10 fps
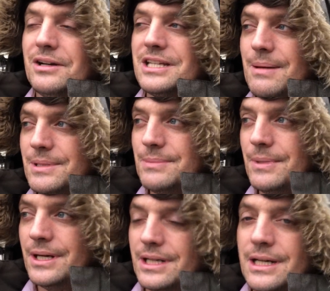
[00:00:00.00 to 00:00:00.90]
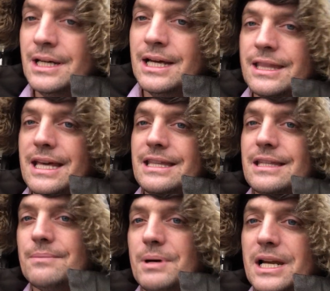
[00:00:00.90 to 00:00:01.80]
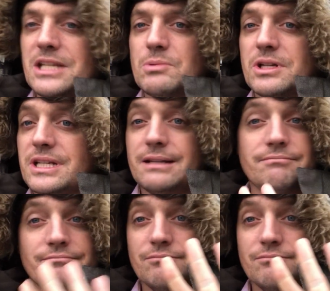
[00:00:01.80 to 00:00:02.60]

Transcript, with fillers: or attempted murder, then the police would have said,